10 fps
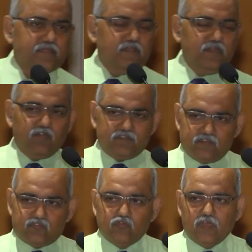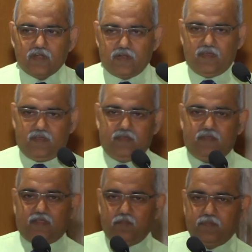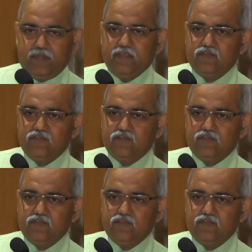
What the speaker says: It was a sugar company,